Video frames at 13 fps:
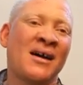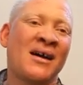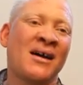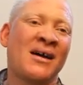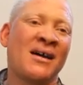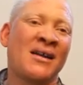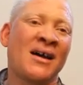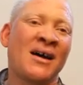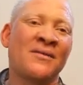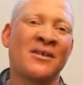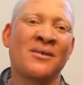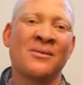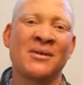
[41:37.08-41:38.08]
and
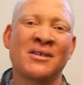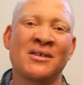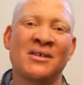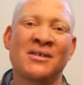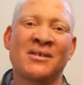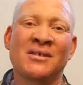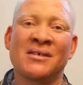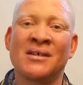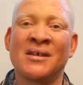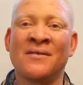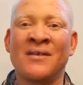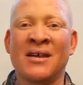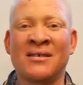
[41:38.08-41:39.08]
after which,
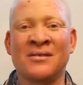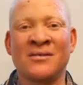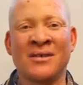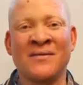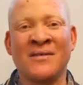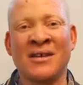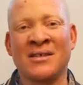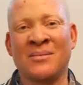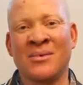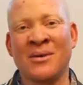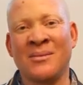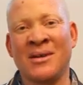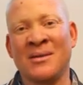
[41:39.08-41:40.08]
if there's a
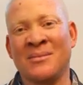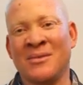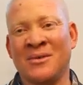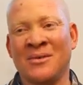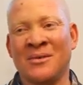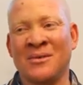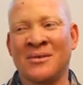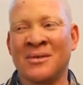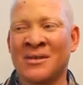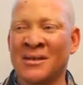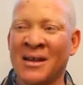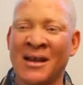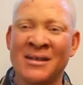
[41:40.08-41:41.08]
problem, you
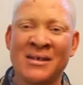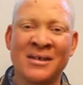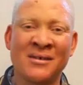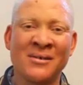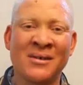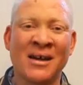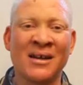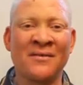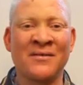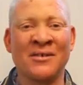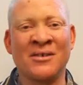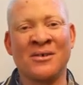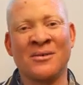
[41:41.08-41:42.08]
can take a look at the
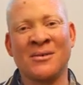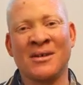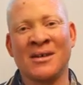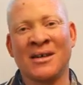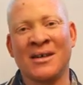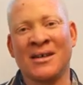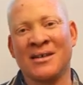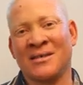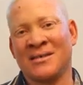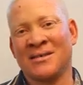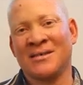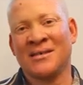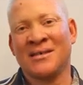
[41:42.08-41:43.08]
video again.
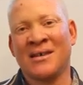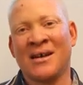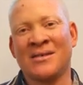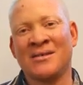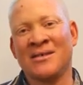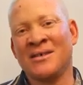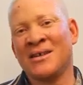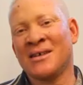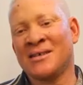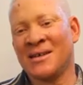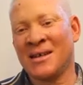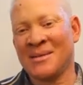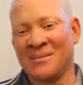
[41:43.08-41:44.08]
I'll see you
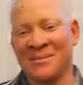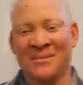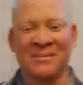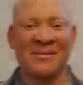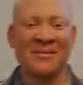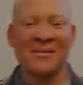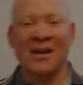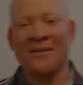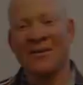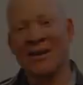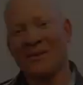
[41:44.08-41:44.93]
next time. For